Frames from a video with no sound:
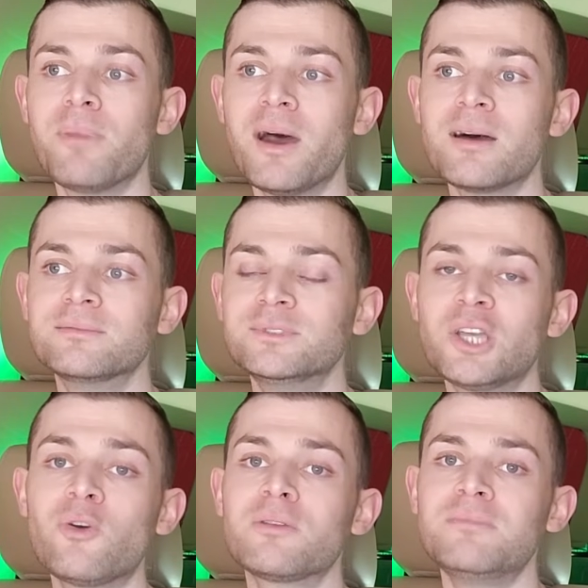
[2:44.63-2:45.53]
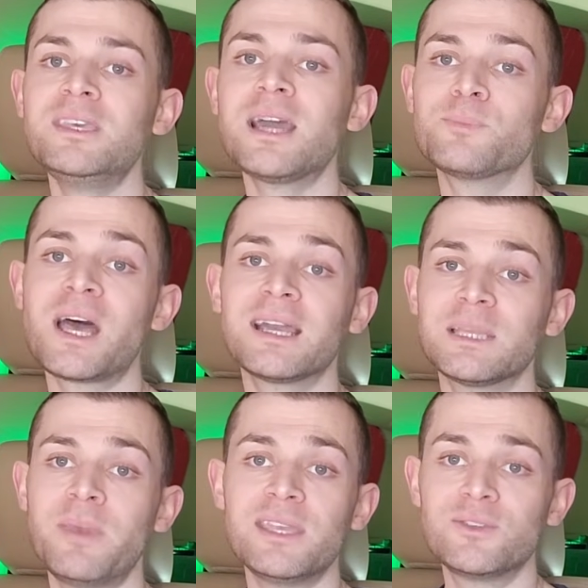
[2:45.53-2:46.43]
But knowing me, I'm not
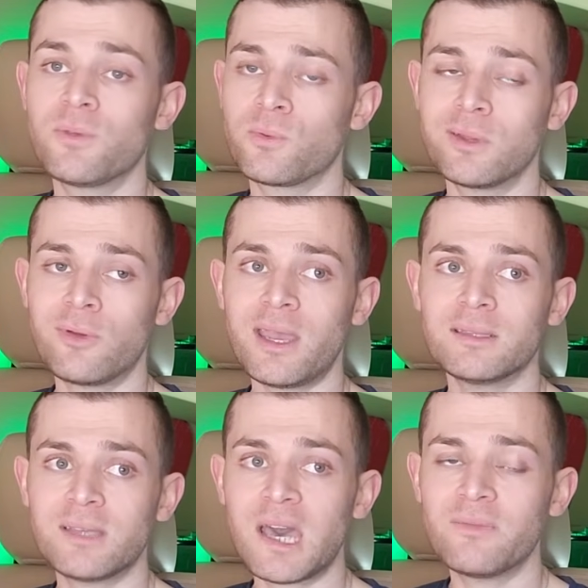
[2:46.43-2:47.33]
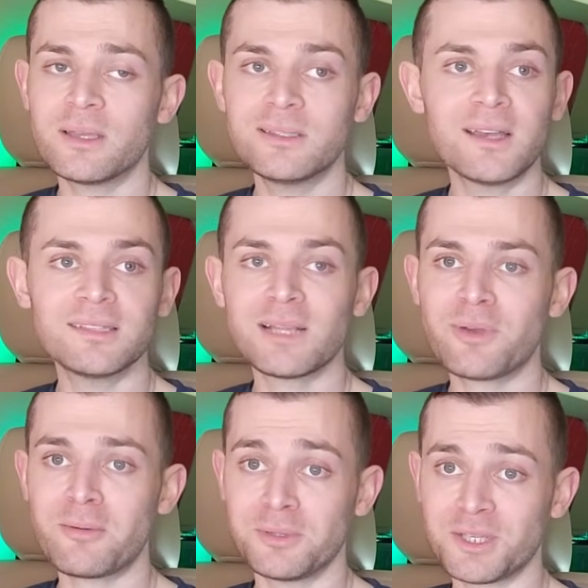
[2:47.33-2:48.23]
going to pay two, three grand to have that done. I'll
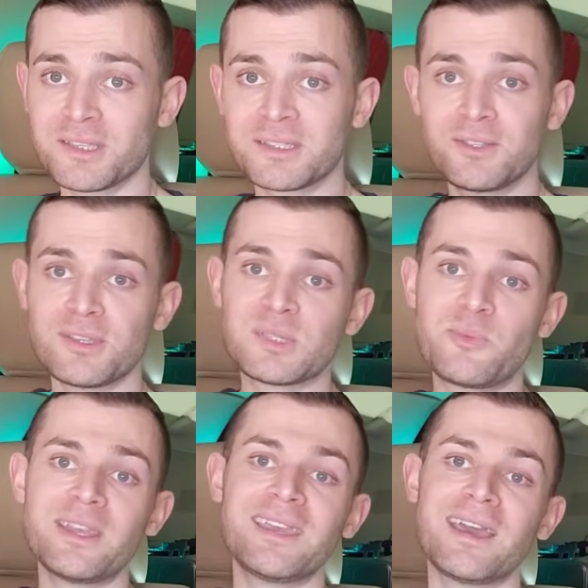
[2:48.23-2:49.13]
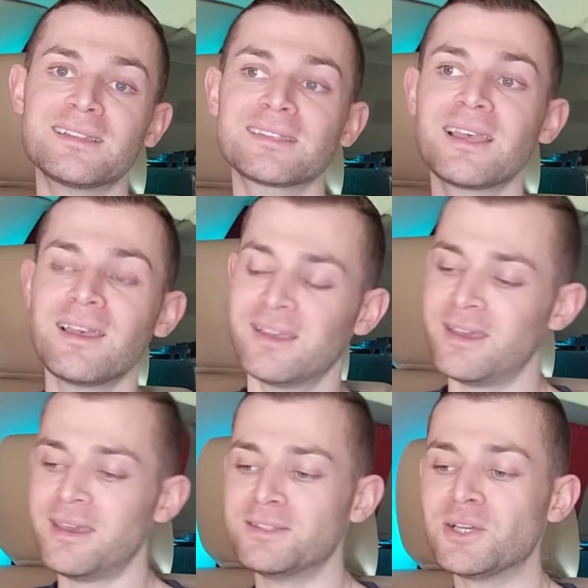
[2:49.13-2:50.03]
probably just use spray cans
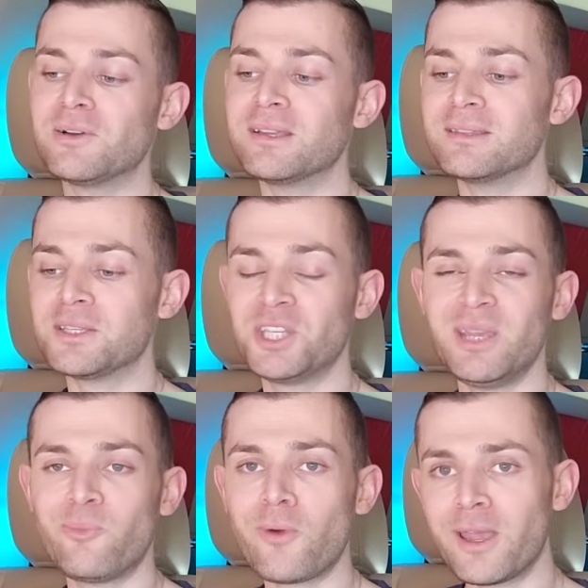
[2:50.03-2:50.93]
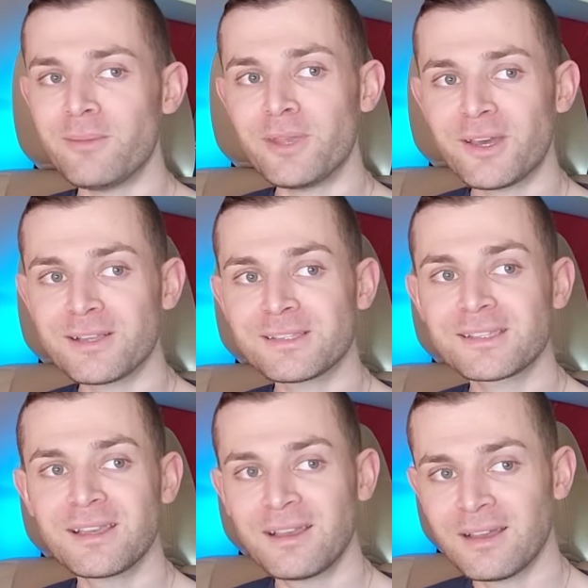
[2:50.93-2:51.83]
and do it the cheap way,
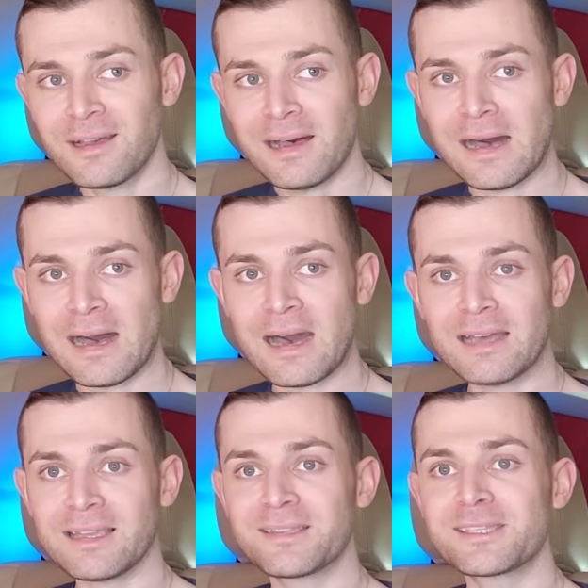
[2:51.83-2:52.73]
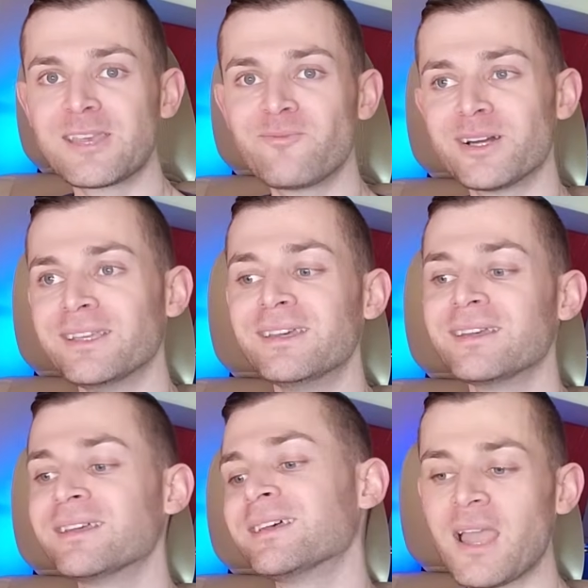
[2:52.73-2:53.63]
because I like to save money.